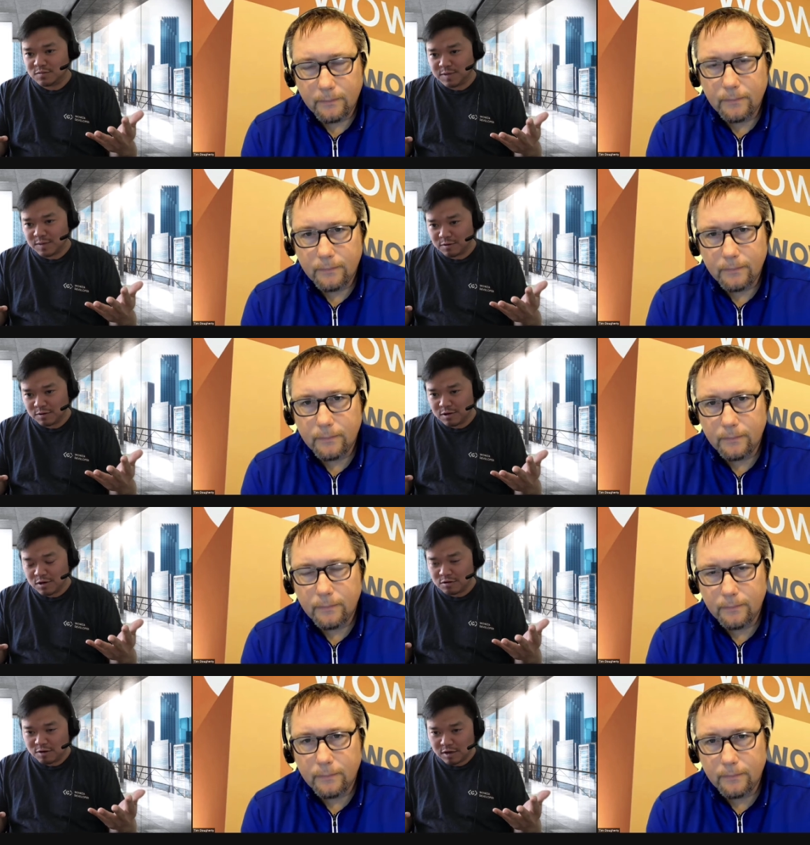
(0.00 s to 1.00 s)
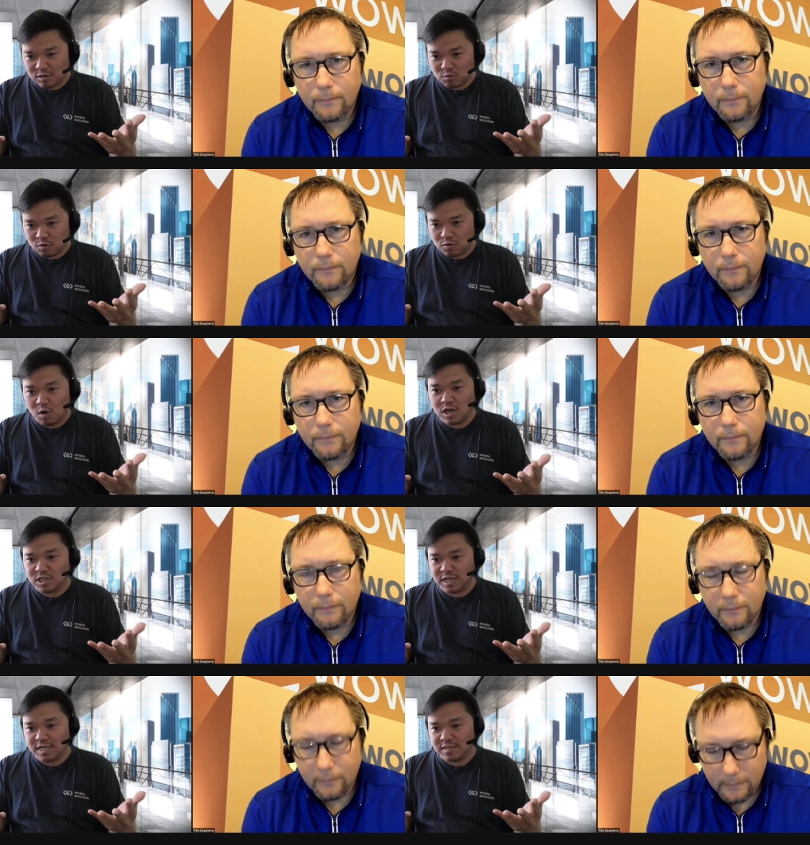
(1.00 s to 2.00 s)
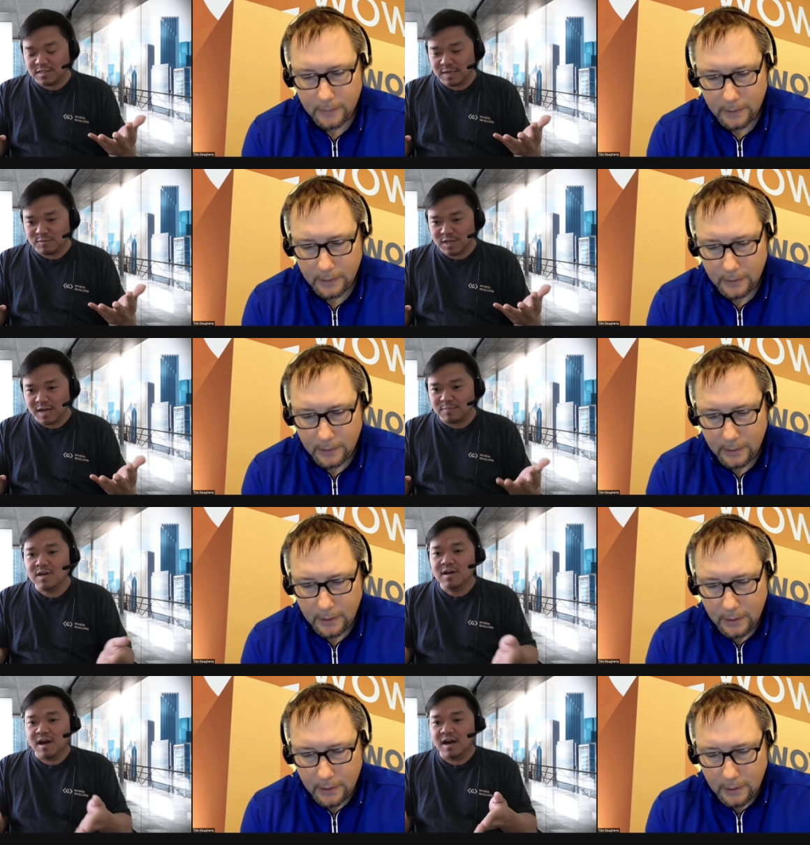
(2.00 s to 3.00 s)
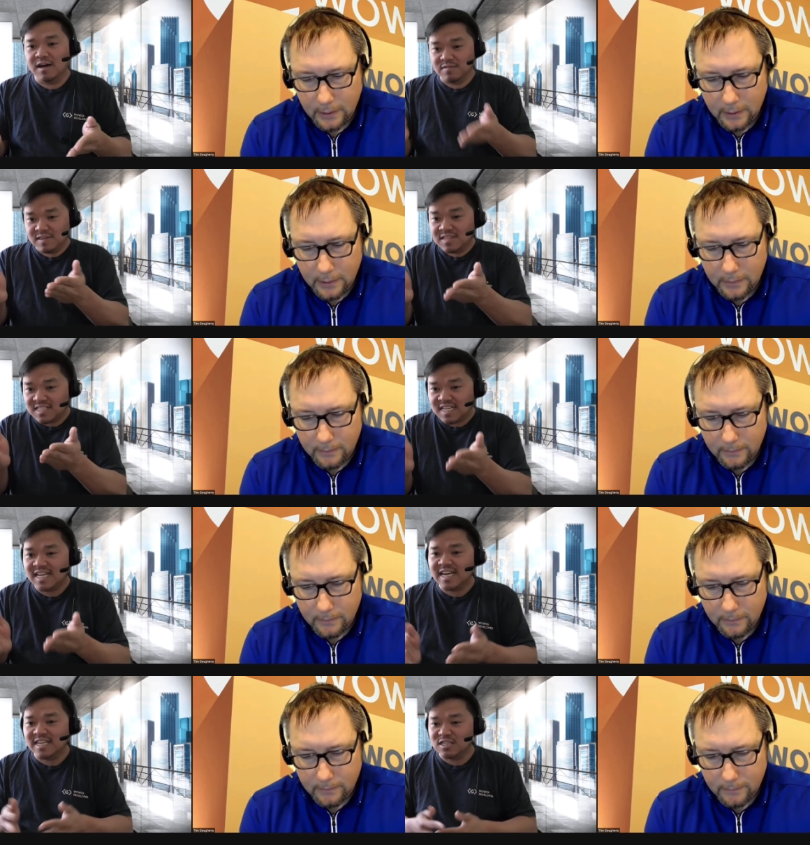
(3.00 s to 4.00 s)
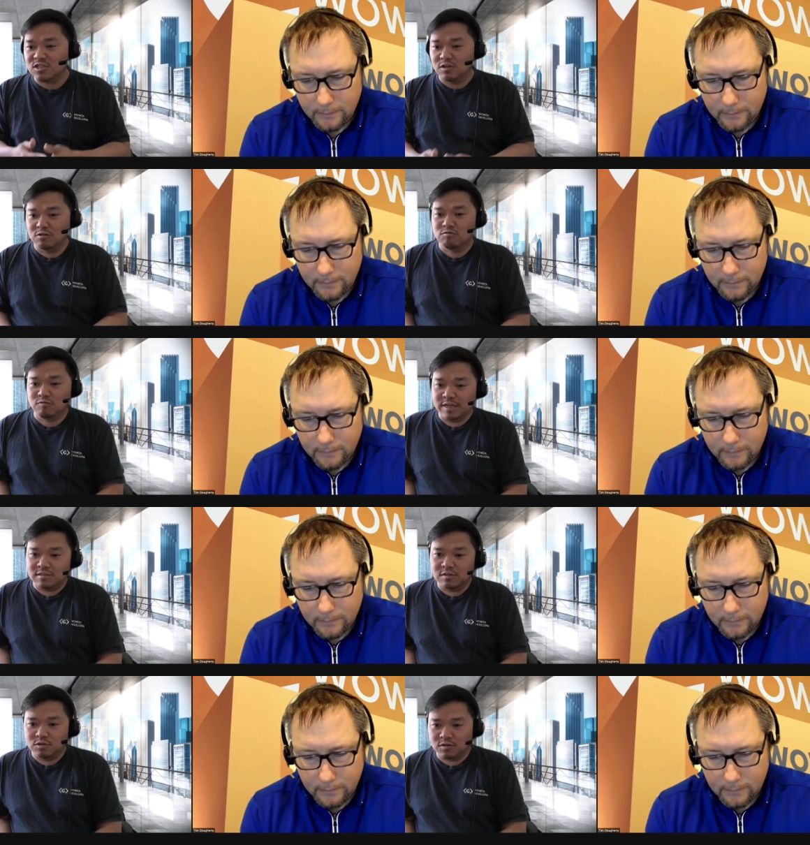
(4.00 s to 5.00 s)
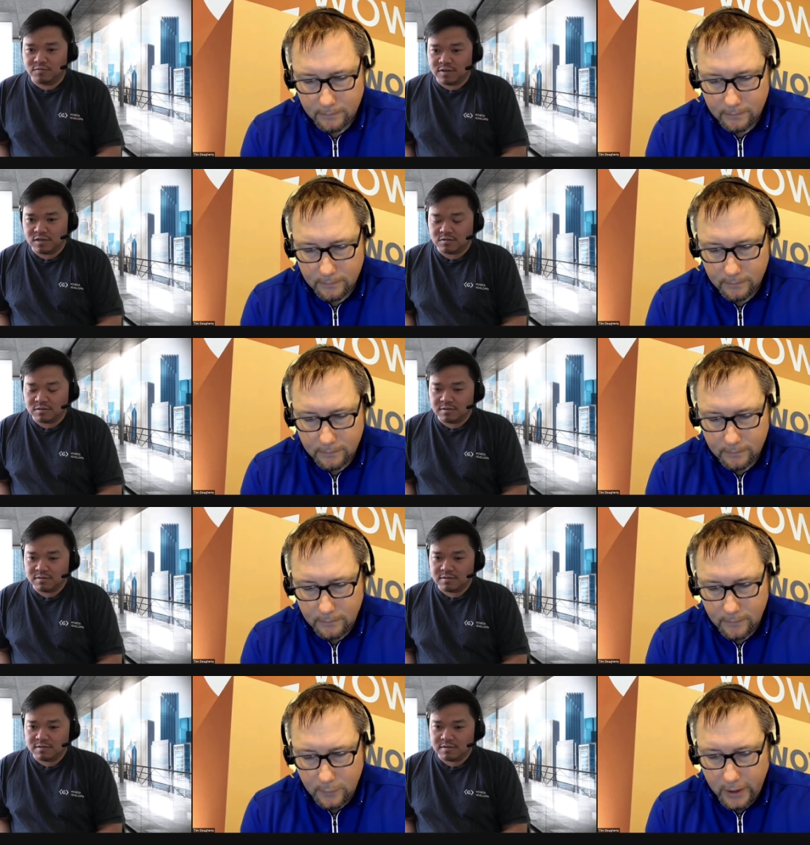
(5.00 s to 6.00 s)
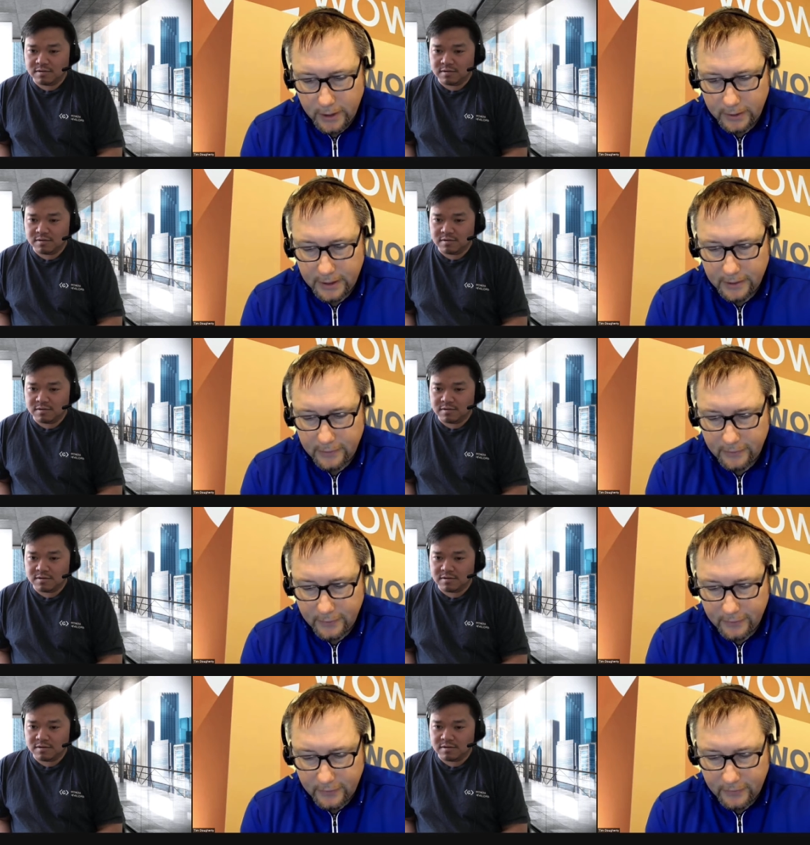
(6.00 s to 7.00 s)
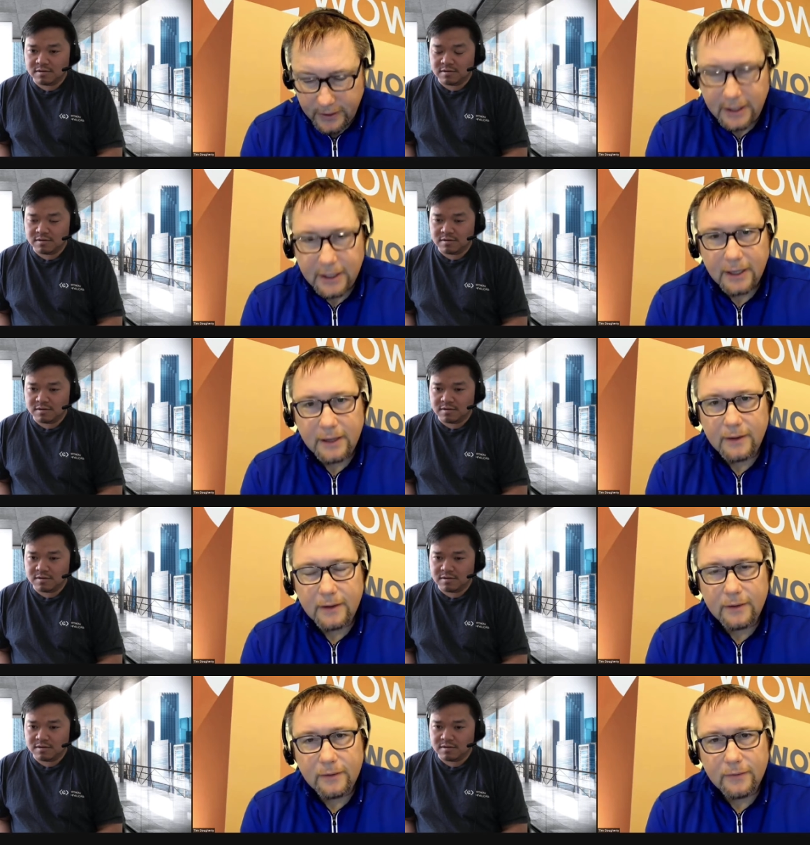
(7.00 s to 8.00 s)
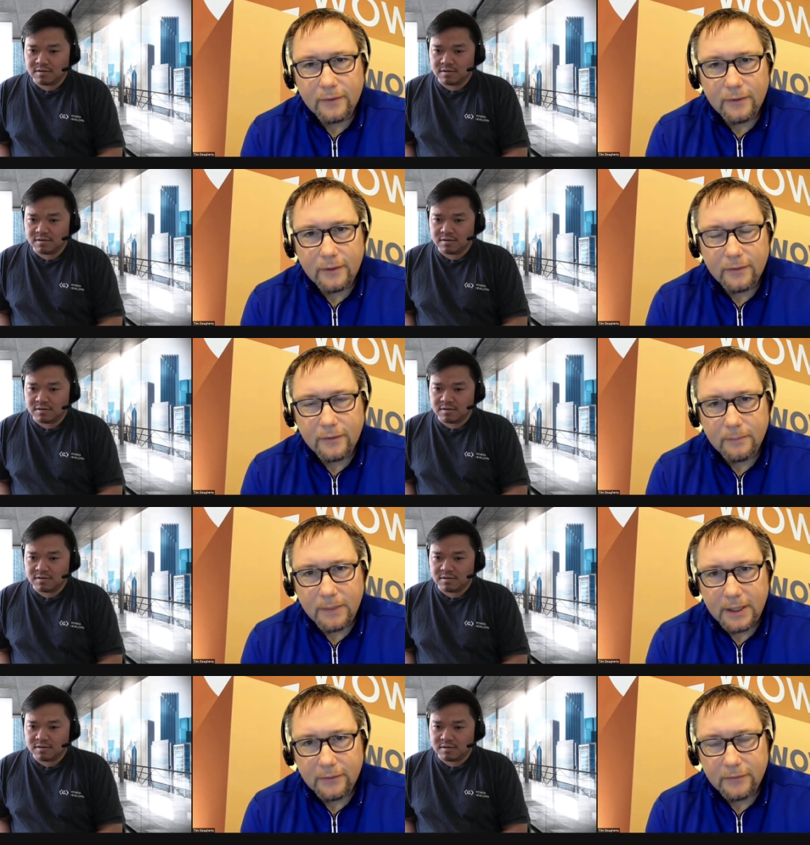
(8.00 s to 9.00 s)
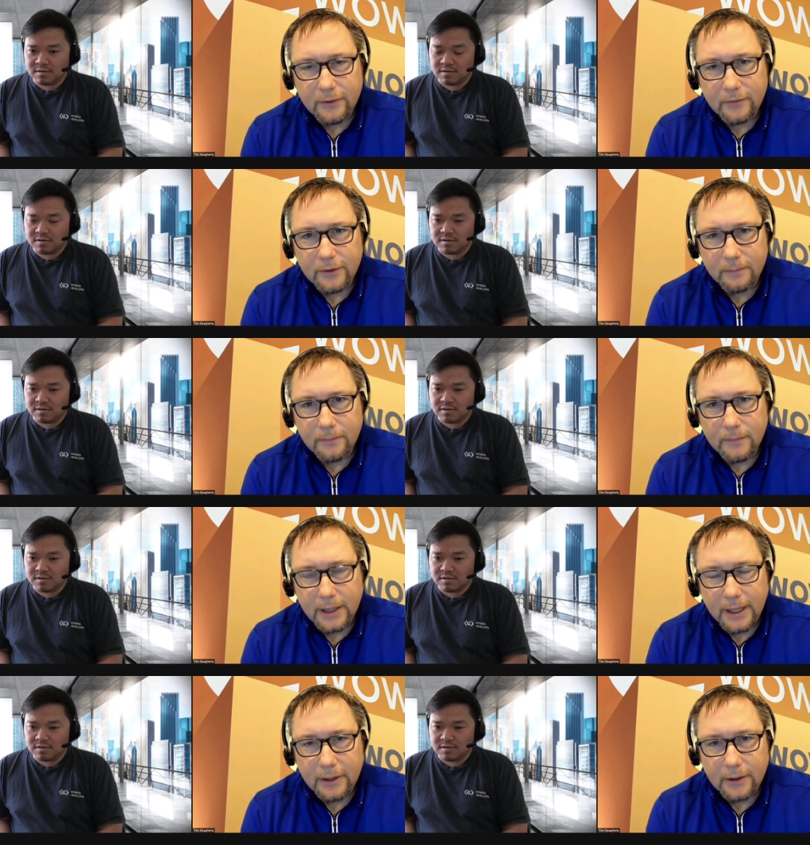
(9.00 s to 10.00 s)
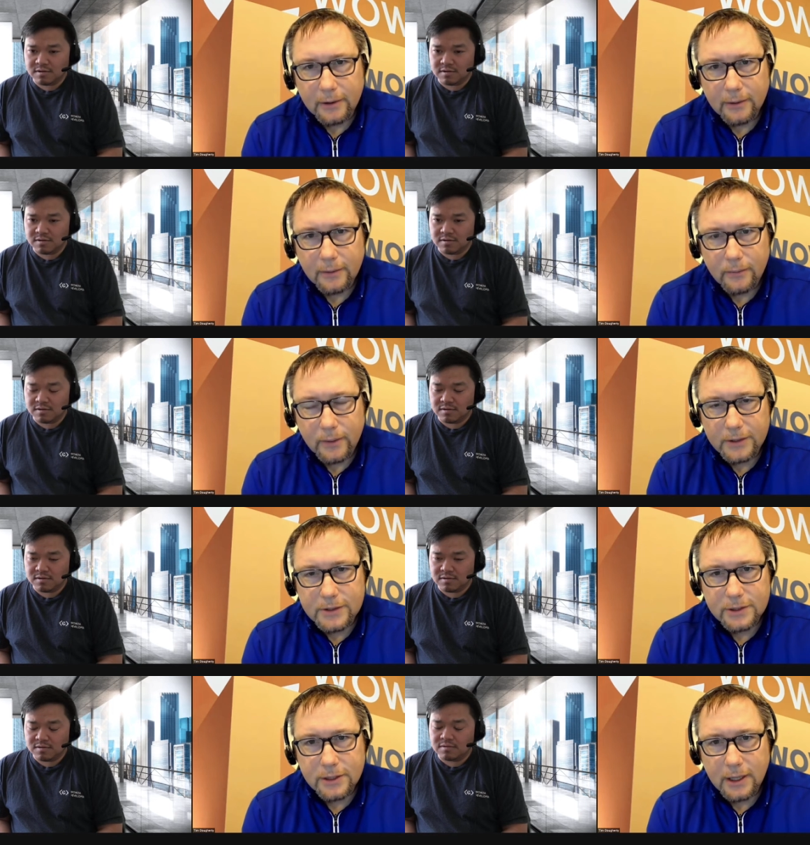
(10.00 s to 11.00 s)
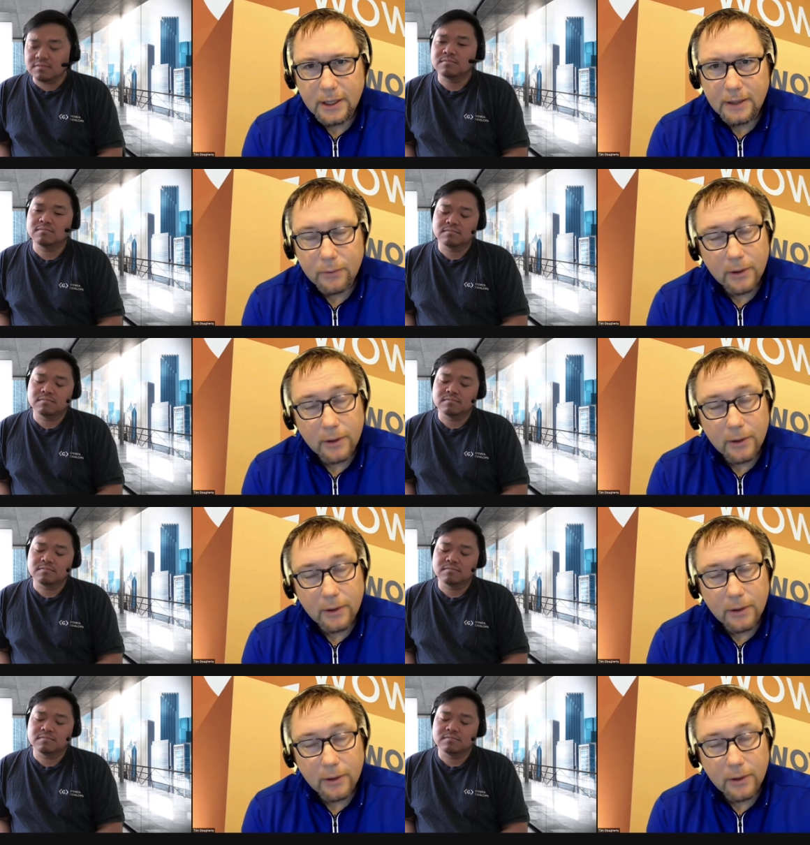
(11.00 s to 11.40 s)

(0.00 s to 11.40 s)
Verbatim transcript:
Speaker 1: of people across the mm-hmm. world watching it at the same time. Uh, the CDN is still a great solution for this.
Speaker 2: Well, yeah, there's, there's a CDN and then there's there's the media server layer which um,